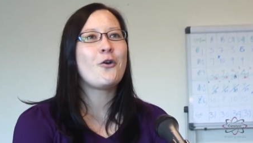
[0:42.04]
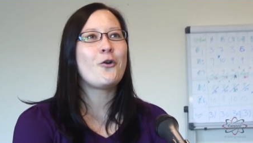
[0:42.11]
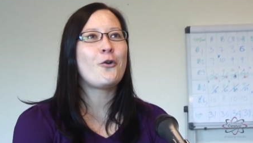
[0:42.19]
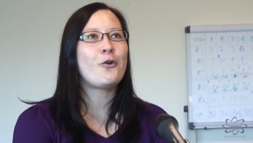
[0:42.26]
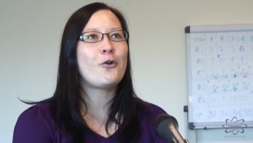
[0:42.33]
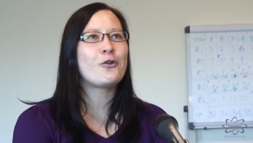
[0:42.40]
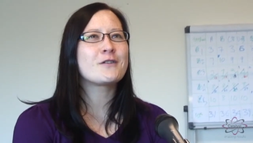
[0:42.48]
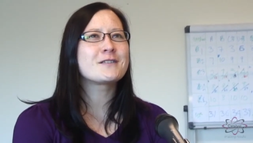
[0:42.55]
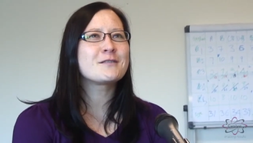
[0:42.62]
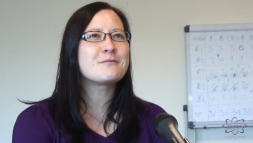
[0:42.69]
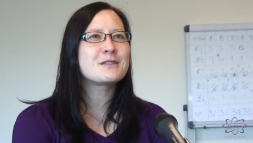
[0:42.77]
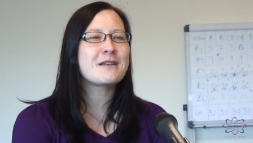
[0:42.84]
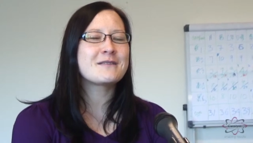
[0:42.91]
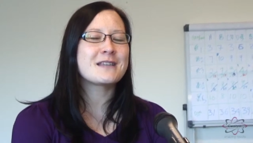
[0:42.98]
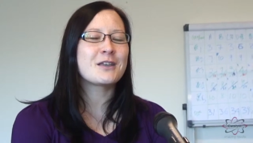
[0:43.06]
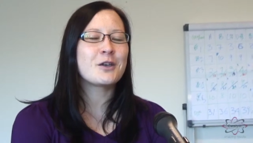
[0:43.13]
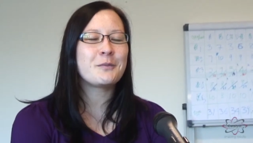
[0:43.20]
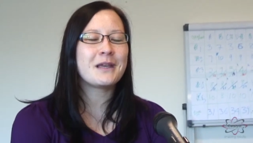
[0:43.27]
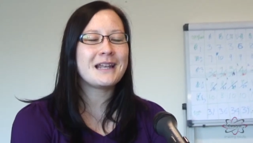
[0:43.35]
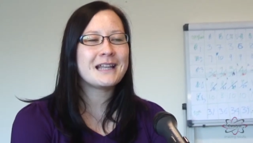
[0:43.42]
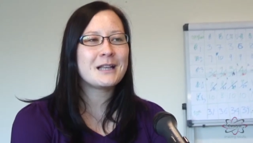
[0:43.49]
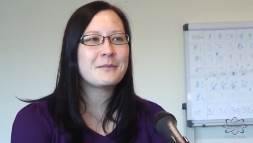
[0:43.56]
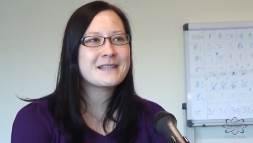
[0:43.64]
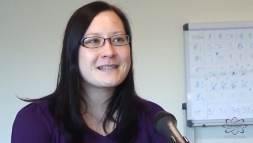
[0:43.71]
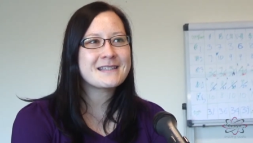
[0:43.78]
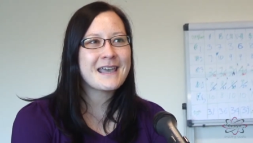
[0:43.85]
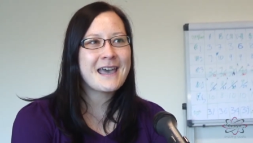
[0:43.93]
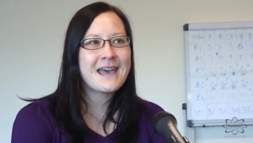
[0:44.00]
or sometimes they could be a little bit
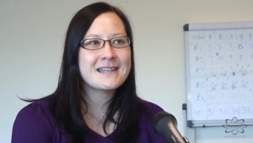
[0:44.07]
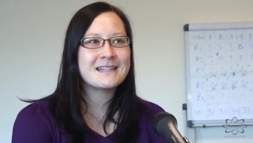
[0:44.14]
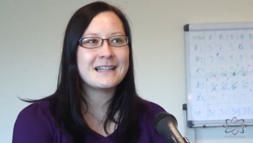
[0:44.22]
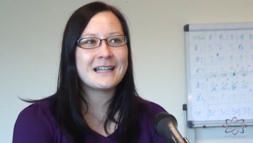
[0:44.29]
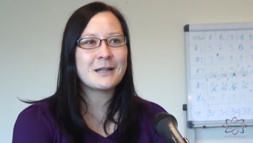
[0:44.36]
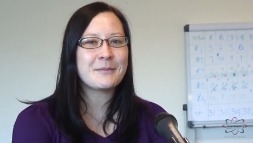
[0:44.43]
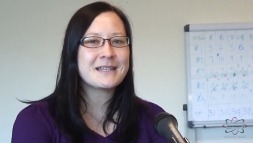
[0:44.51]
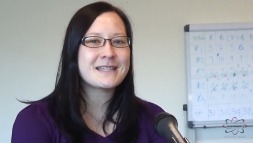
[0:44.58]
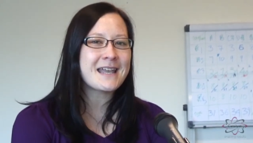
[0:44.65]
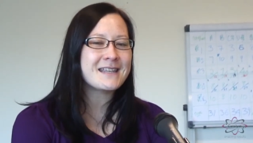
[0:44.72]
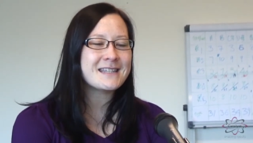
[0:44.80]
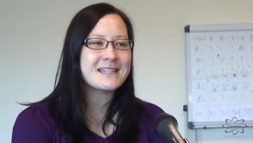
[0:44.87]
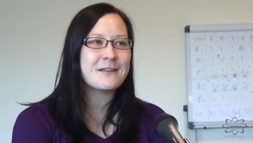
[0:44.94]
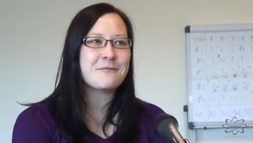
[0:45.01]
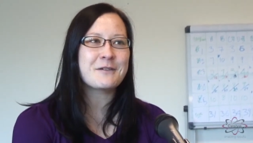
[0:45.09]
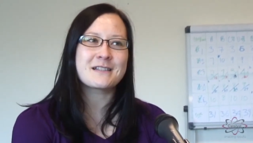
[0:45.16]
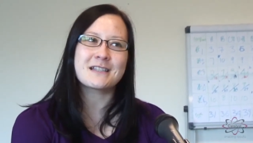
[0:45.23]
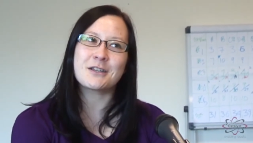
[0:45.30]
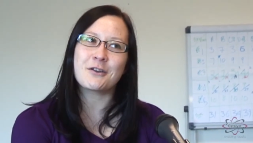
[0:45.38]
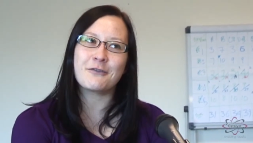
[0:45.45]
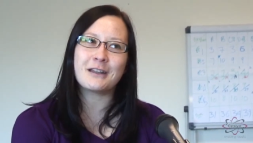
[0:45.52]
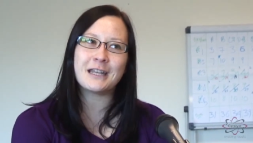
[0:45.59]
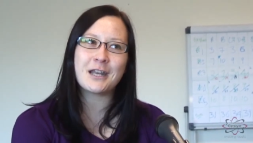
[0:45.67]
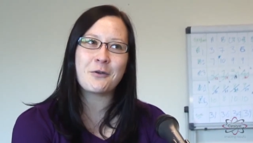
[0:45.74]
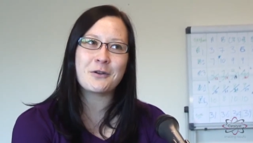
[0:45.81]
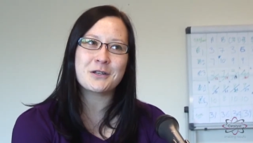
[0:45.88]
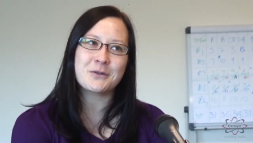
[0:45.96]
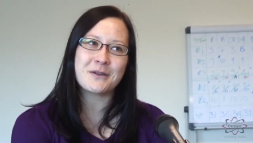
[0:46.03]
scared and a little bit tentative because they don't really
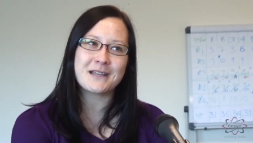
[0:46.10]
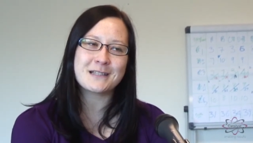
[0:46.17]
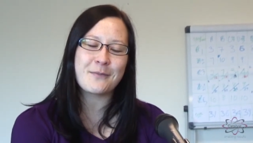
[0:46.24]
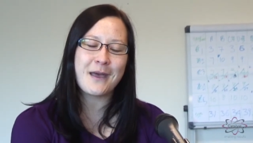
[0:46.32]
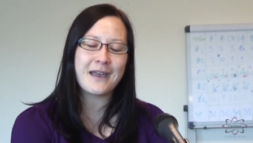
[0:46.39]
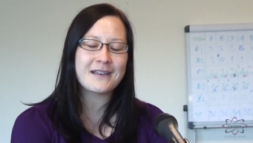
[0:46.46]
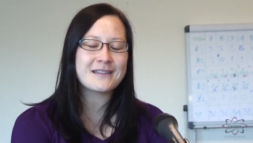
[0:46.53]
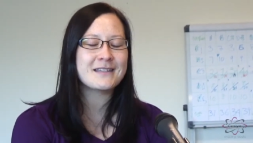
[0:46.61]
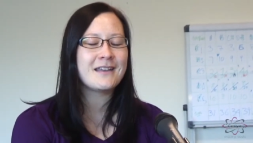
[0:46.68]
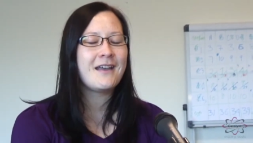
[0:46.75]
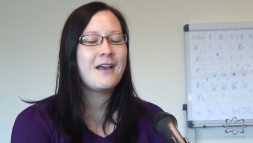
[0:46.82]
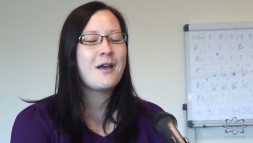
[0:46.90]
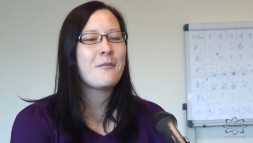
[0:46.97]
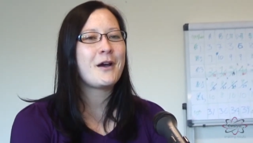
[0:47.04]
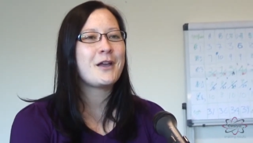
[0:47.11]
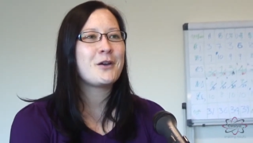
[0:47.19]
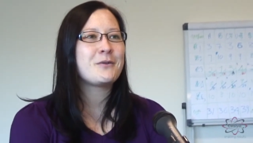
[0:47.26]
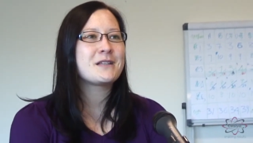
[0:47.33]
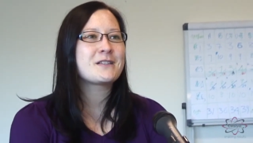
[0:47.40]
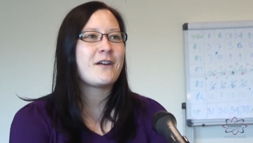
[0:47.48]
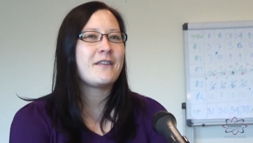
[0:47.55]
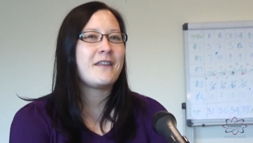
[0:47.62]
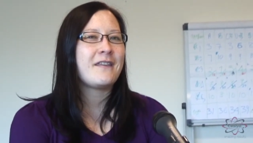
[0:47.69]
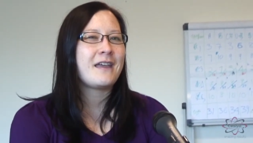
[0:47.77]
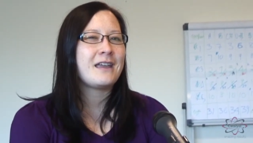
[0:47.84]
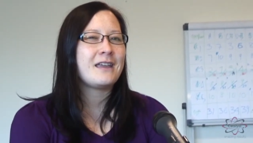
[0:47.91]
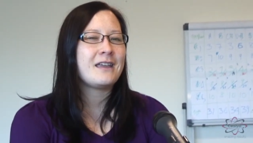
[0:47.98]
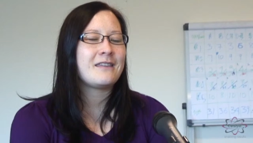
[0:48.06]
know what to expect. But I always find that
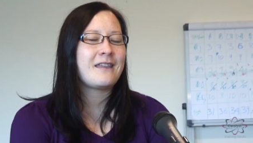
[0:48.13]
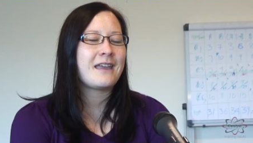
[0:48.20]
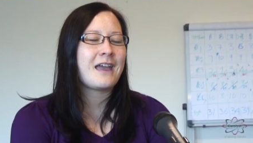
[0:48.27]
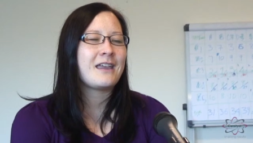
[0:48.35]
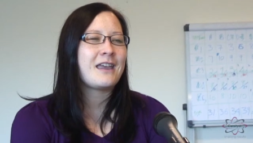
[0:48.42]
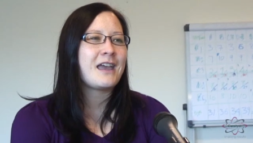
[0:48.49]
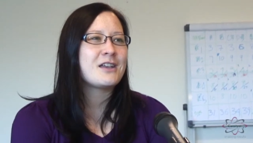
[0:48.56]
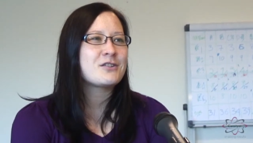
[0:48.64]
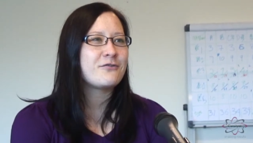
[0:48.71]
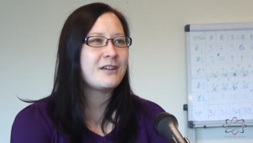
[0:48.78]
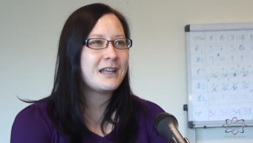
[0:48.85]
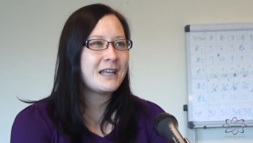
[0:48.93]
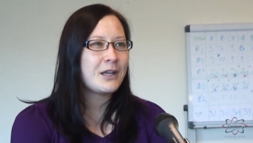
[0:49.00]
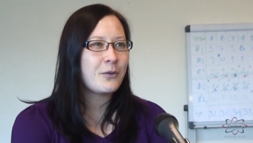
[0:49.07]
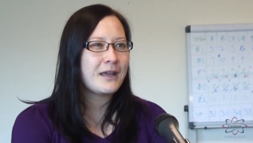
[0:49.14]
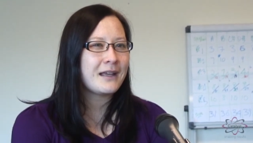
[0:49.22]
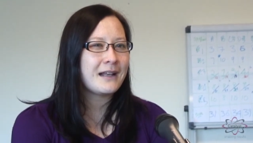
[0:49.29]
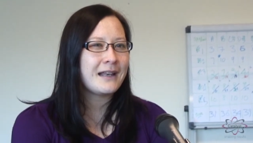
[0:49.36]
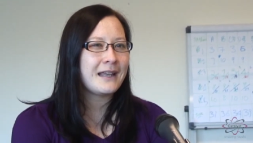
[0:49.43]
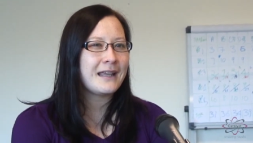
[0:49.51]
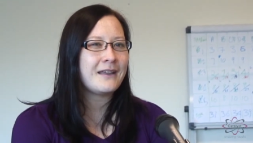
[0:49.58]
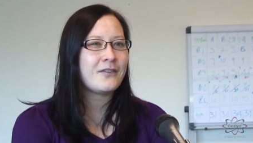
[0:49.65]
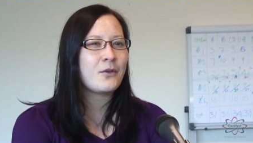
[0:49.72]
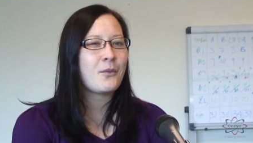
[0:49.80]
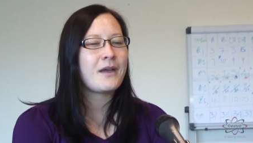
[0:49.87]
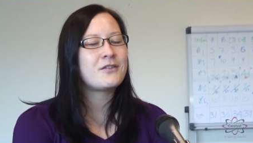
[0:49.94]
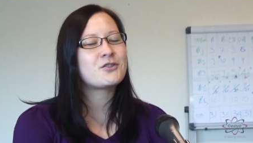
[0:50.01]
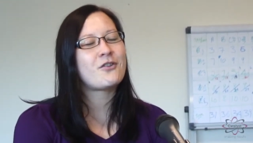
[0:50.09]
they get engaged really quickly. The
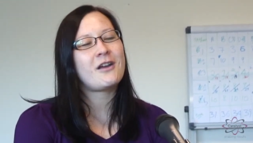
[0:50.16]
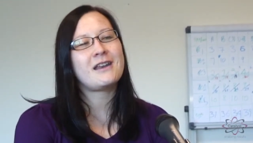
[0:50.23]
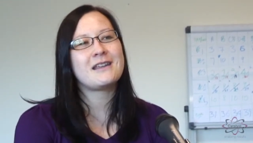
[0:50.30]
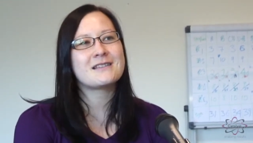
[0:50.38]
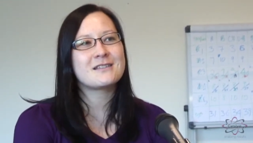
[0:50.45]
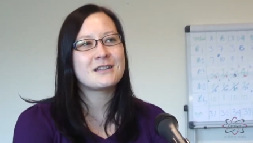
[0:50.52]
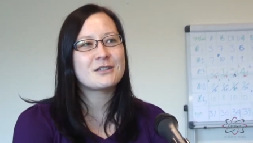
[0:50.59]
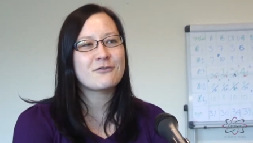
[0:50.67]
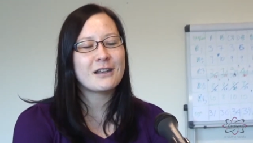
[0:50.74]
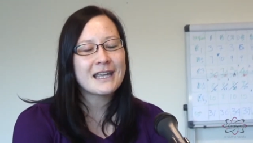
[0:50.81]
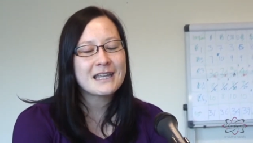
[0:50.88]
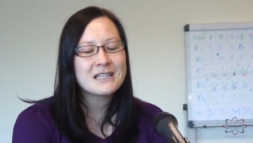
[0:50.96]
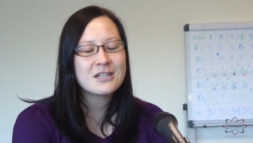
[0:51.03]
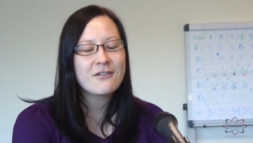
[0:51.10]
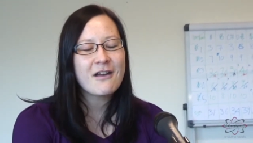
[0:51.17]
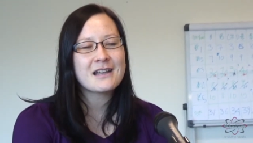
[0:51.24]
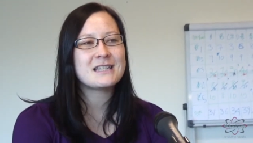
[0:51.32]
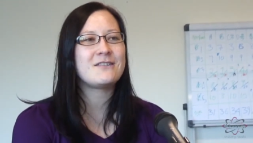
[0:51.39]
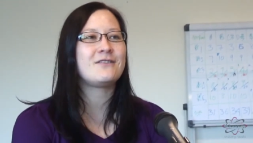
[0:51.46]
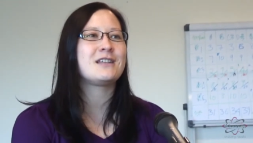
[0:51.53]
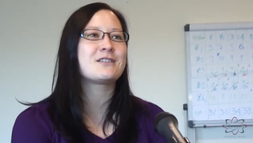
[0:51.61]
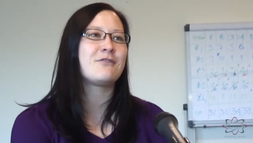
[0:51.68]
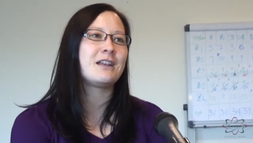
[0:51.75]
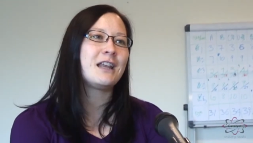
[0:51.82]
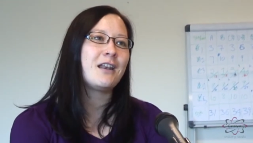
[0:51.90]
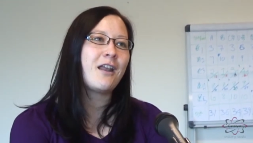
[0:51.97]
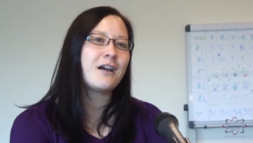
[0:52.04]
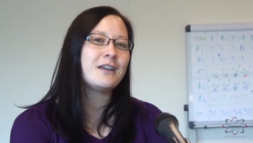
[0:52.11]
way the training's done is really interactive and it's
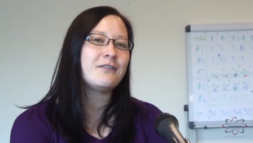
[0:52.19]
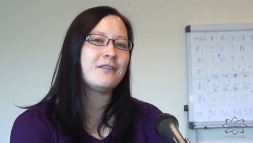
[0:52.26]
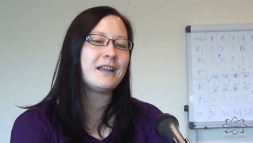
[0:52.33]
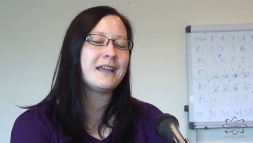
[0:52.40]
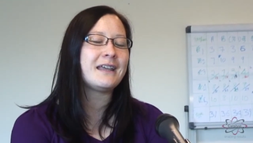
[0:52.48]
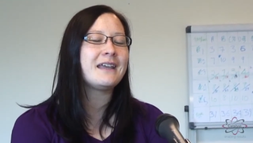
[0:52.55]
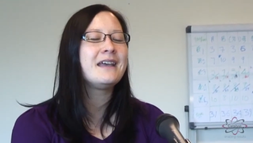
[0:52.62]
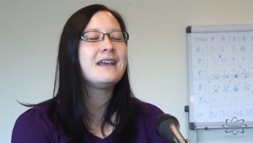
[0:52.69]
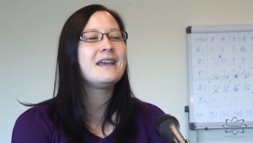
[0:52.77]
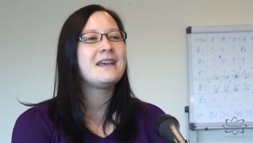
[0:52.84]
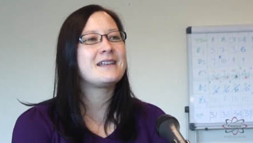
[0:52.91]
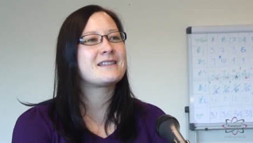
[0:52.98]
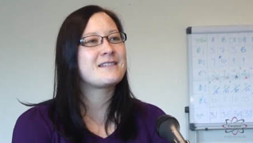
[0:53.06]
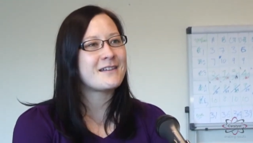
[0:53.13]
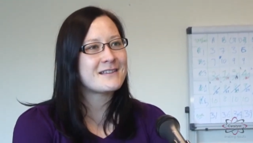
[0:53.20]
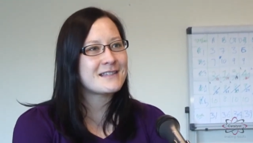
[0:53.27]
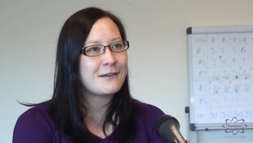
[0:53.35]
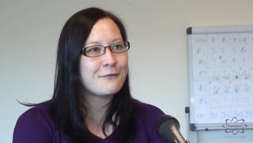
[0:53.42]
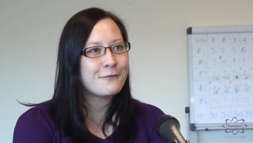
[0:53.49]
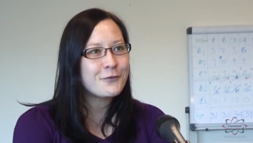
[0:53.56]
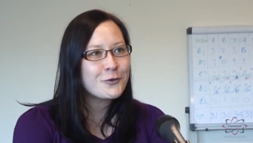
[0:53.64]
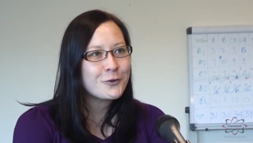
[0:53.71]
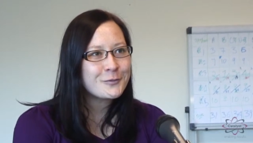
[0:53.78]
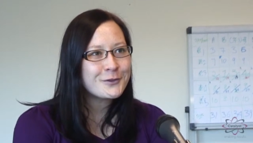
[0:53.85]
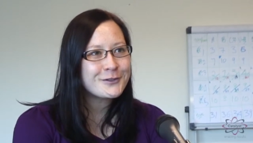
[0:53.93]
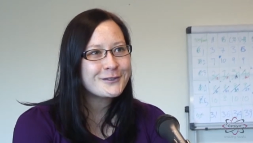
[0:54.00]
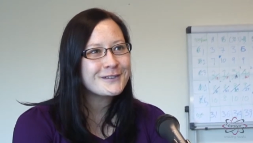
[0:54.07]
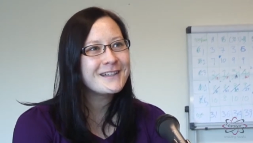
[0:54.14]
really lively. It's nice and
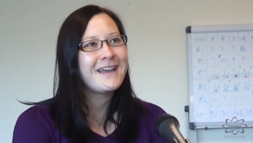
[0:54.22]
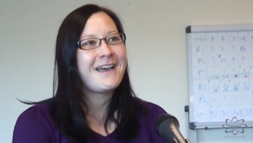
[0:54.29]
informal,